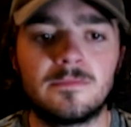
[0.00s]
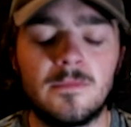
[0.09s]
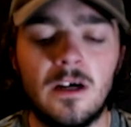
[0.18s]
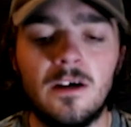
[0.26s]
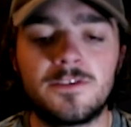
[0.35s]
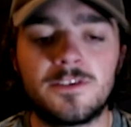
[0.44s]

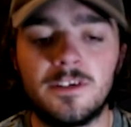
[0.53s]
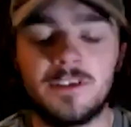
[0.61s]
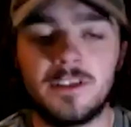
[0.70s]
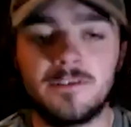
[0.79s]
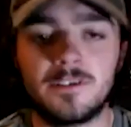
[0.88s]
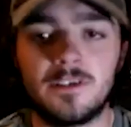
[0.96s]
Oh, certainly
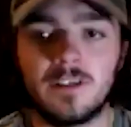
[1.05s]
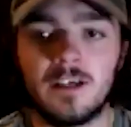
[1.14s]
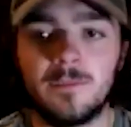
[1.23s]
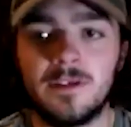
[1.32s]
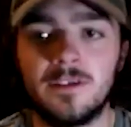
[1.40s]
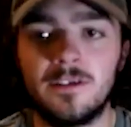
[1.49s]
difficult. I
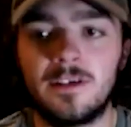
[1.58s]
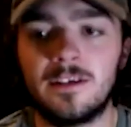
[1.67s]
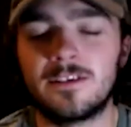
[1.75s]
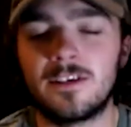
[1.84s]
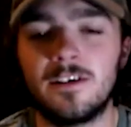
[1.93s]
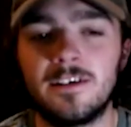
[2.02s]
mean,
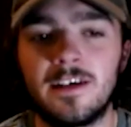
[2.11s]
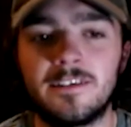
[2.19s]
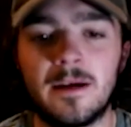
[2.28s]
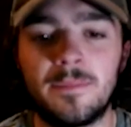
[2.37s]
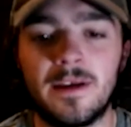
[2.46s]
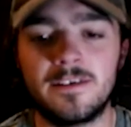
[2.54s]
it's hard to get
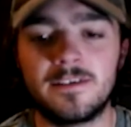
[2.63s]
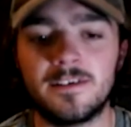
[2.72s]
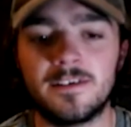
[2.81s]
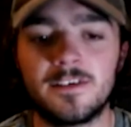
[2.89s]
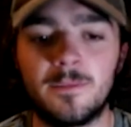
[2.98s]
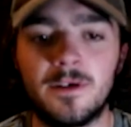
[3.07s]
that pace in a
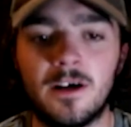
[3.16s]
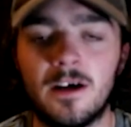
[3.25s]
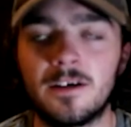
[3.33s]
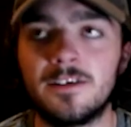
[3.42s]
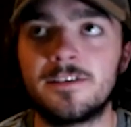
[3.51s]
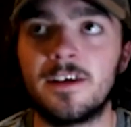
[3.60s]
summer
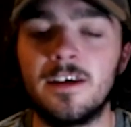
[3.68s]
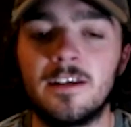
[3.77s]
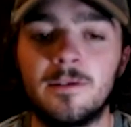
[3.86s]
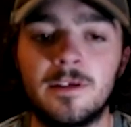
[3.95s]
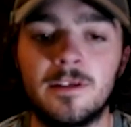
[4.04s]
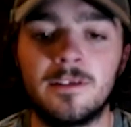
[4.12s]
hockey skate.
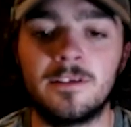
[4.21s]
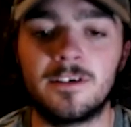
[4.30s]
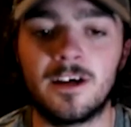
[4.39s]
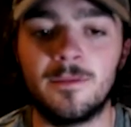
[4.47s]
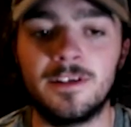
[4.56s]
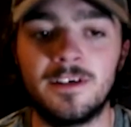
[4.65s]
I mean, you're
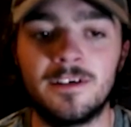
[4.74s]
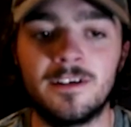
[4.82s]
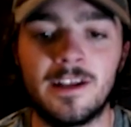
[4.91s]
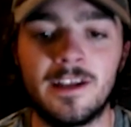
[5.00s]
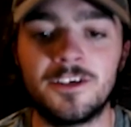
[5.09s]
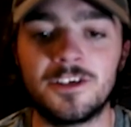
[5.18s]
coming in here to
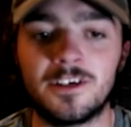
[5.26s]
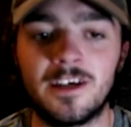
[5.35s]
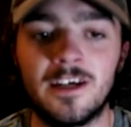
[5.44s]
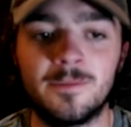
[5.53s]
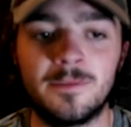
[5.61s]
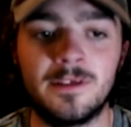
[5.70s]
an NHL
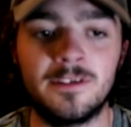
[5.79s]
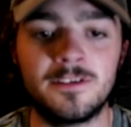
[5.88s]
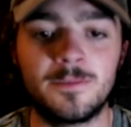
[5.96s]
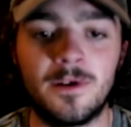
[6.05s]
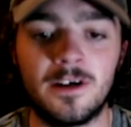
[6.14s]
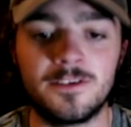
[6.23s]
camp. I mean, your
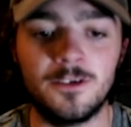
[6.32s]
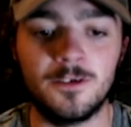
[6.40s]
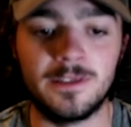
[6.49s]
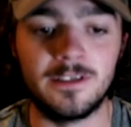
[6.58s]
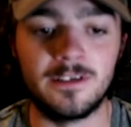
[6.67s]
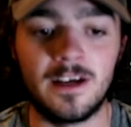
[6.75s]
spot's
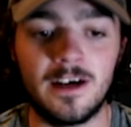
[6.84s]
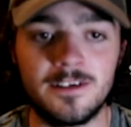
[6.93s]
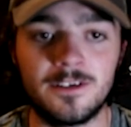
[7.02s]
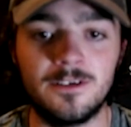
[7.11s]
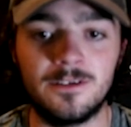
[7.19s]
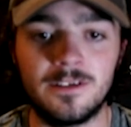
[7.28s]
open here, and guys are
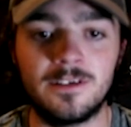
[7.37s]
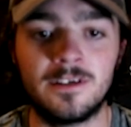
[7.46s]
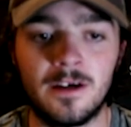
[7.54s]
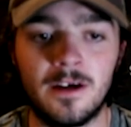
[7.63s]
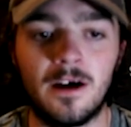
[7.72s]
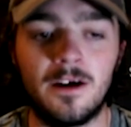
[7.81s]
going
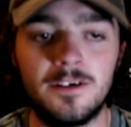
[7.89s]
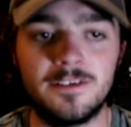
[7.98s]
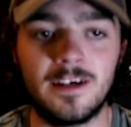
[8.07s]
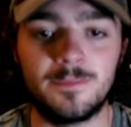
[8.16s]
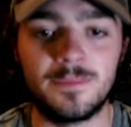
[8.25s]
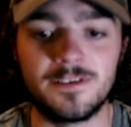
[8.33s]

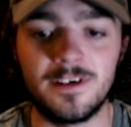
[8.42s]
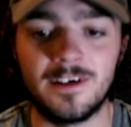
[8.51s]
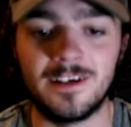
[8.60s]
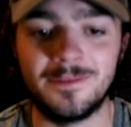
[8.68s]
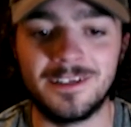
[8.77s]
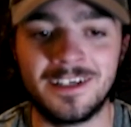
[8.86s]
110%.
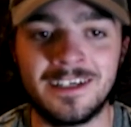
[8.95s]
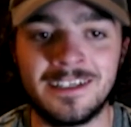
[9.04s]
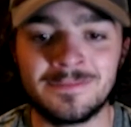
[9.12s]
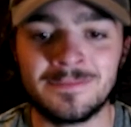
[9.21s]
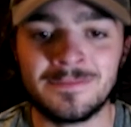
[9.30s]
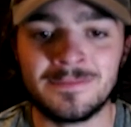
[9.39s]
I mean,
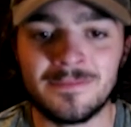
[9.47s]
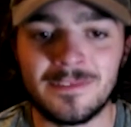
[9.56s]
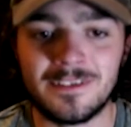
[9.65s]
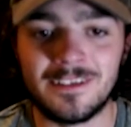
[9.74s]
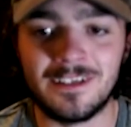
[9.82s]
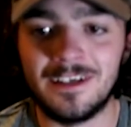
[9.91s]

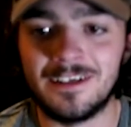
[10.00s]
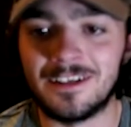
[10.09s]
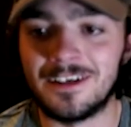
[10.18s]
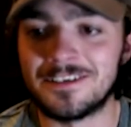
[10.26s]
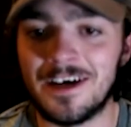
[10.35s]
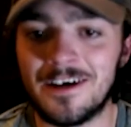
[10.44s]
today I
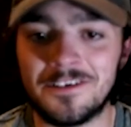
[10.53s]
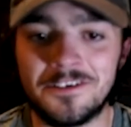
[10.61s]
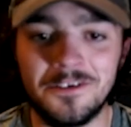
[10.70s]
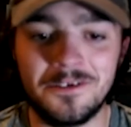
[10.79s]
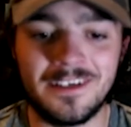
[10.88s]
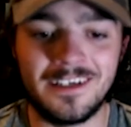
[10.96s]
lost half the
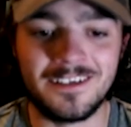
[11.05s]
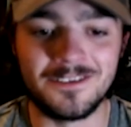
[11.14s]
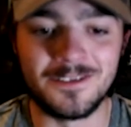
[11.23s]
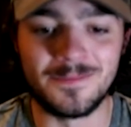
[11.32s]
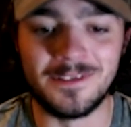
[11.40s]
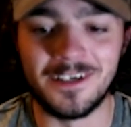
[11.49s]
tooth there, so
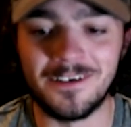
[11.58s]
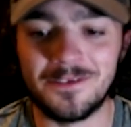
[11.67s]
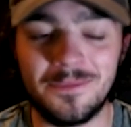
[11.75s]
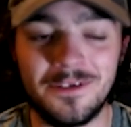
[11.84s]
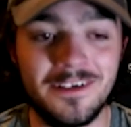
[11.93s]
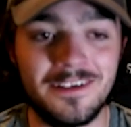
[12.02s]
it's been tough to
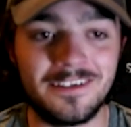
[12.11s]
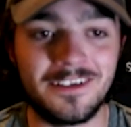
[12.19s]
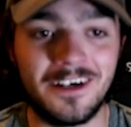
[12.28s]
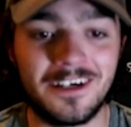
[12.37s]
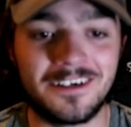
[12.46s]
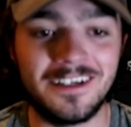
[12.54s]
breathe and
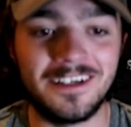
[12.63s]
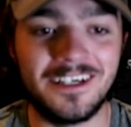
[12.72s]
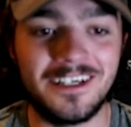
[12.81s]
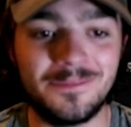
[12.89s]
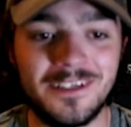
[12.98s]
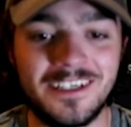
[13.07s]
talk right
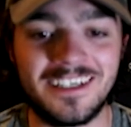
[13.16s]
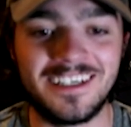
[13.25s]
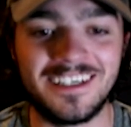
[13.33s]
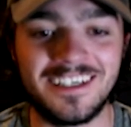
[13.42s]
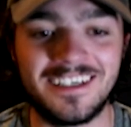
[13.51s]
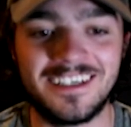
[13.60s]
now, but
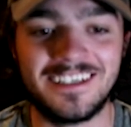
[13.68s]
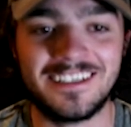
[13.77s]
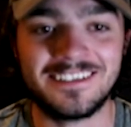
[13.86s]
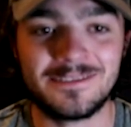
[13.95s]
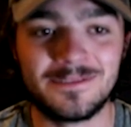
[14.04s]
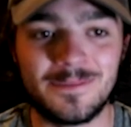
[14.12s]

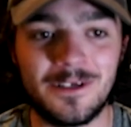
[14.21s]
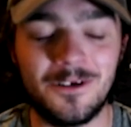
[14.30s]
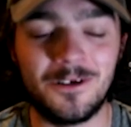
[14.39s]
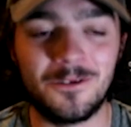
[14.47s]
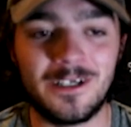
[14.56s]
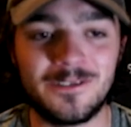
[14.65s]
it's been
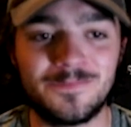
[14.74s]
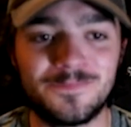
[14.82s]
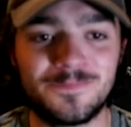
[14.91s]
going well.